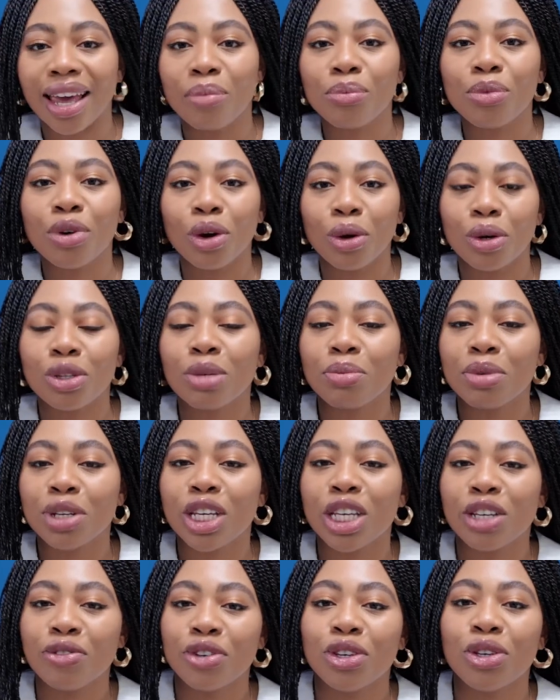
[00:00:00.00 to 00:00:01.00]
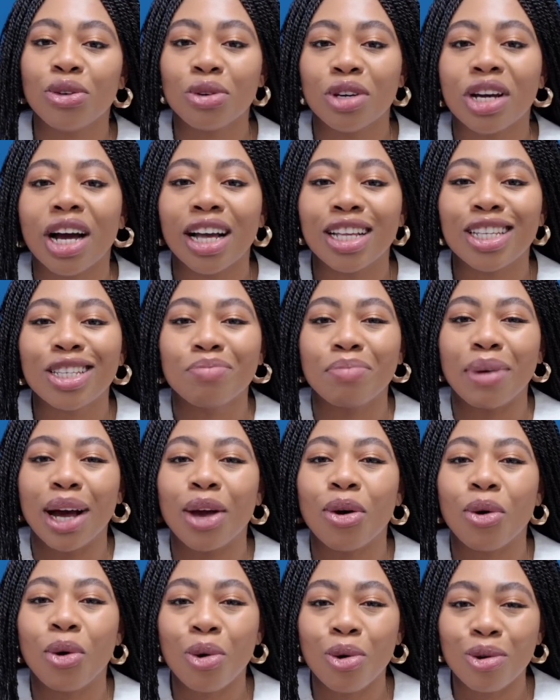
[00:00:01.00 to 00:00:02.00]
I'm going to be giving you guys
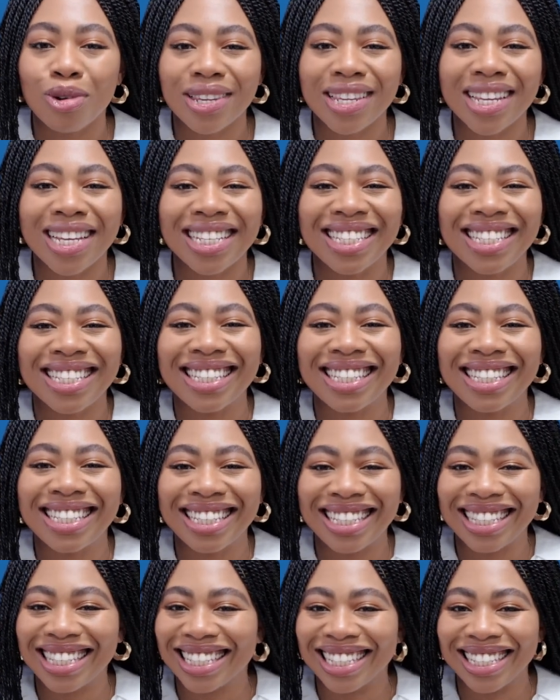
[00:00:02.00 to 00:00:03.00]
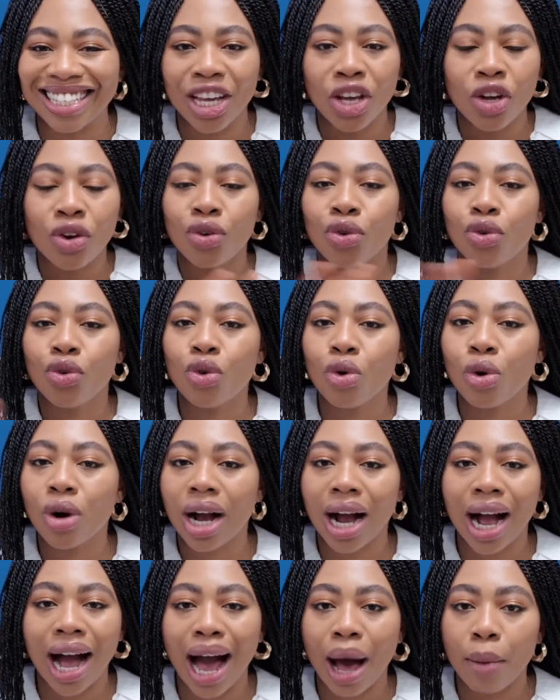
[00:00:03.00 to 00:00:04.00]
my honest tea, no
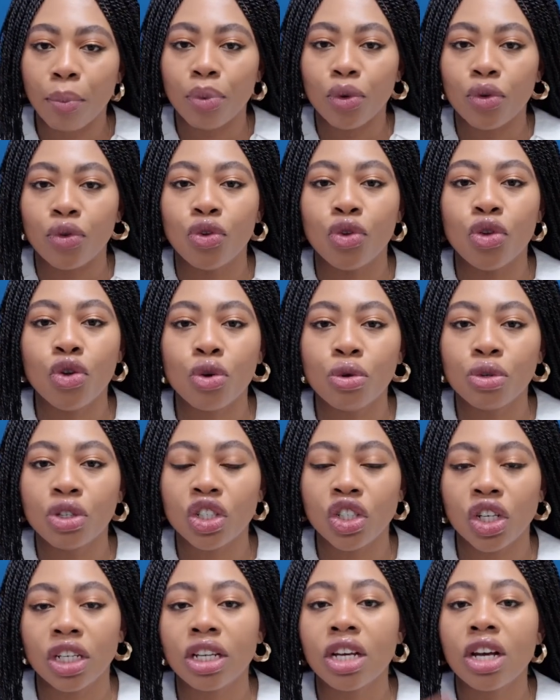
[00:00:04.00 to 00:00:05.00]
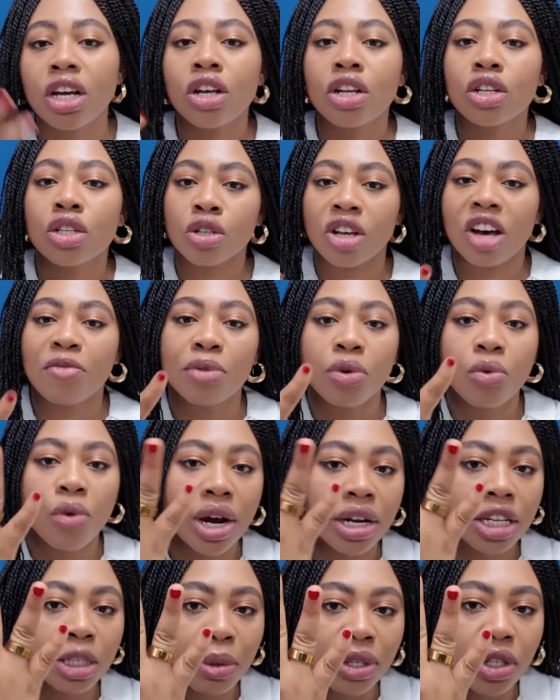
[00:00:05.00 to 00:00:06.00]
cap, no shade. So I've been
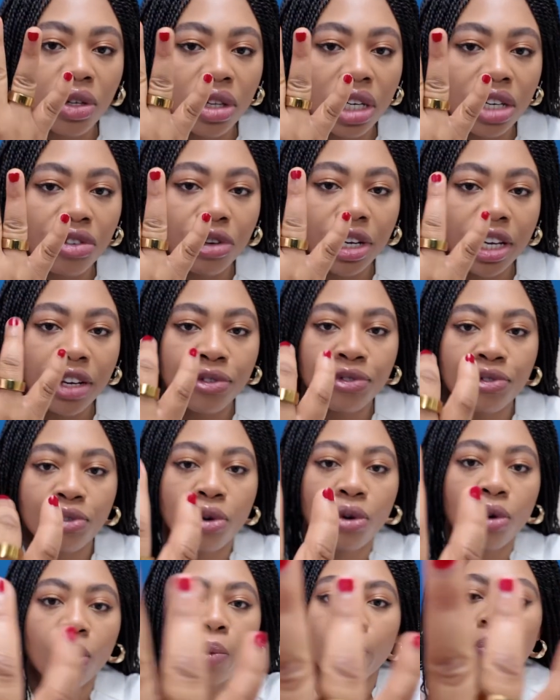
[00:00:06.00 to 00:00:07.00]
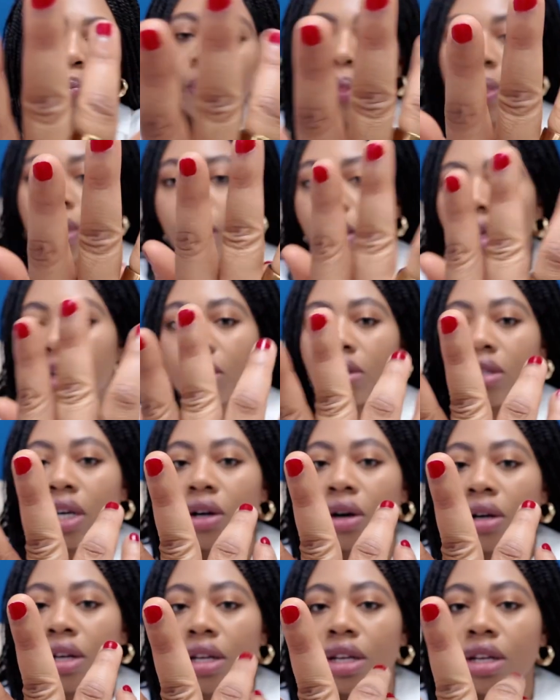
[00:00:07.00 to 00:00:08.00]
wearing this particular ring so I
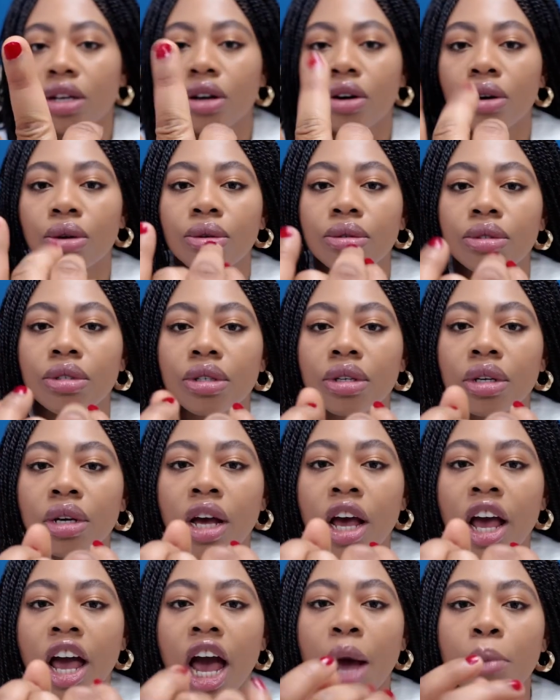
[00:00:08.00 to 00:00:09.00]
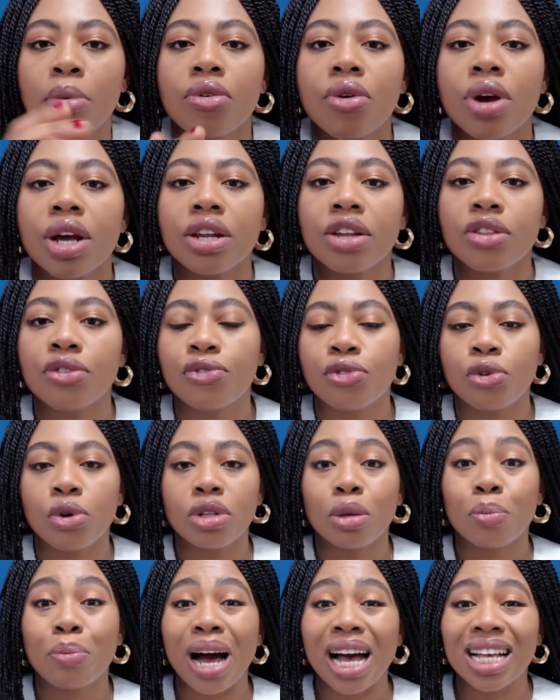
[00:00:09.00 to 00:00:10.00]
got it in gold. I've been wearing it for
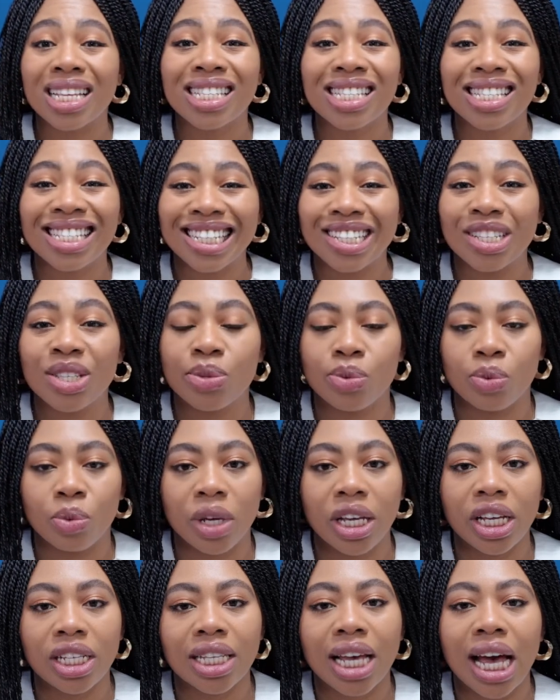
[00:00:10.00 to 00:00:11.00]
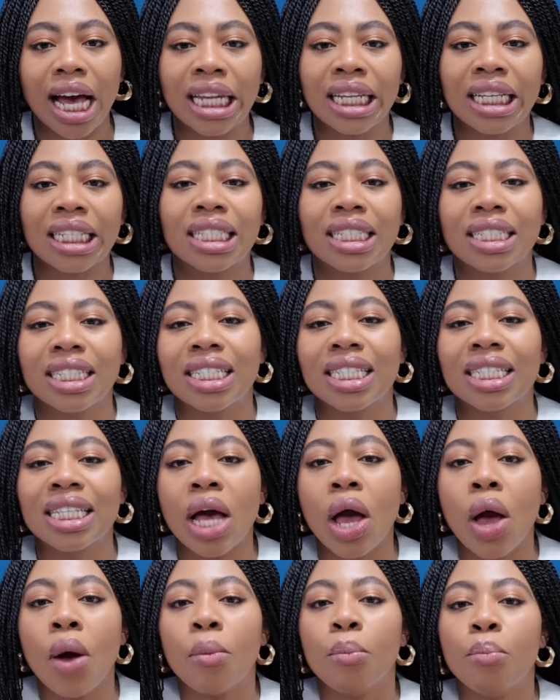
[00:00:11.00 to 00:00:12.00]
the past 6 weeks and it is
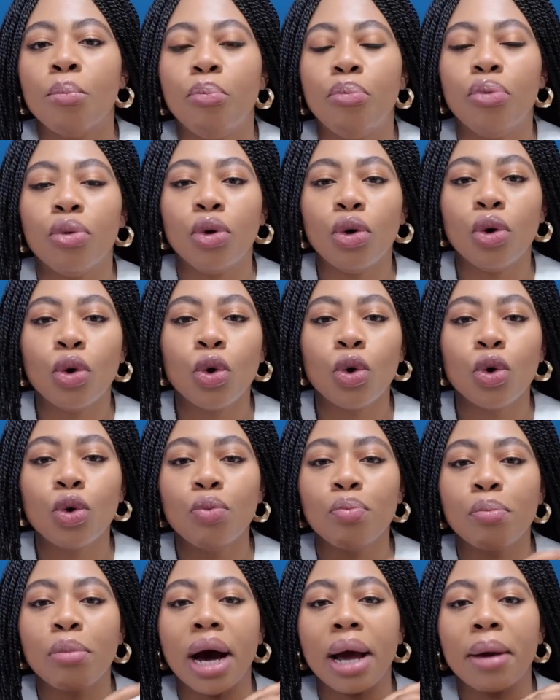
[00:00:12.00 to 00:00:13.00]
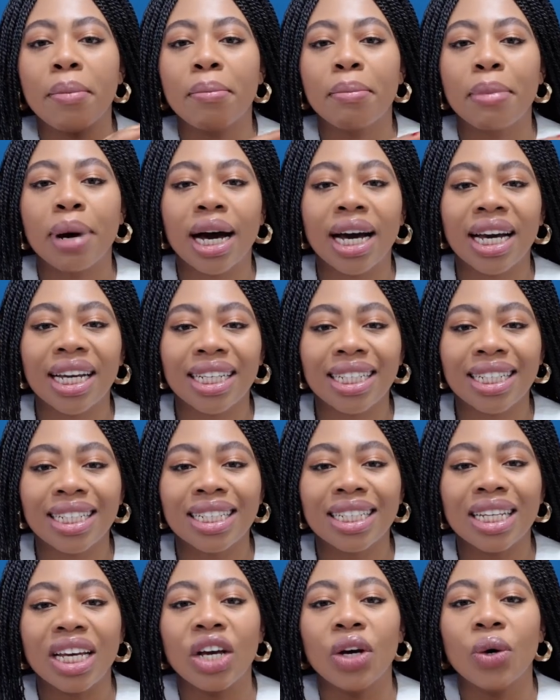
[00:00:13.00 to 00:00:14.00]
blown my
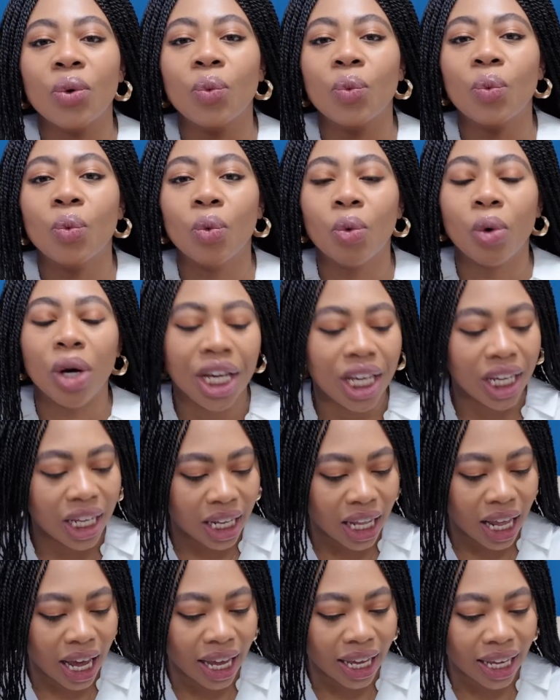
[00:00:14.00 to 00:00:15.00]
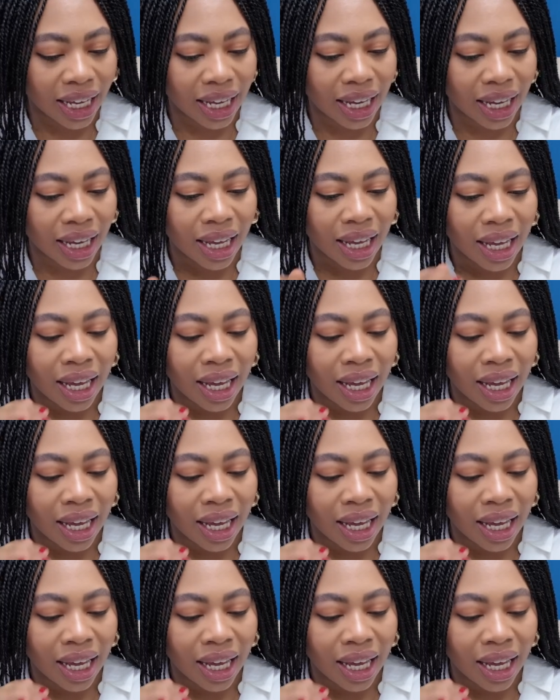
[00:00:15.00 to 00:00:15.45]
mind away. Like,